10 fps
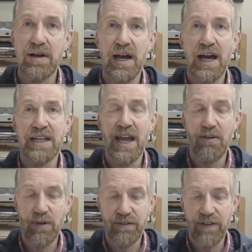and yet
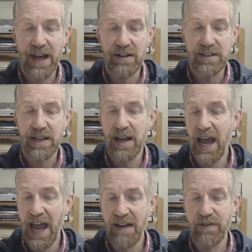we failed.
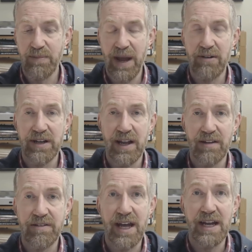every parent
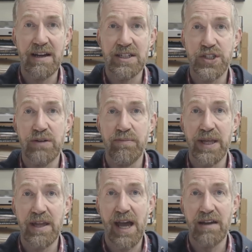does that, and it shouldn't be
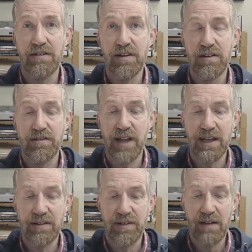the case that the
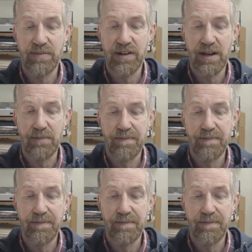state steps in.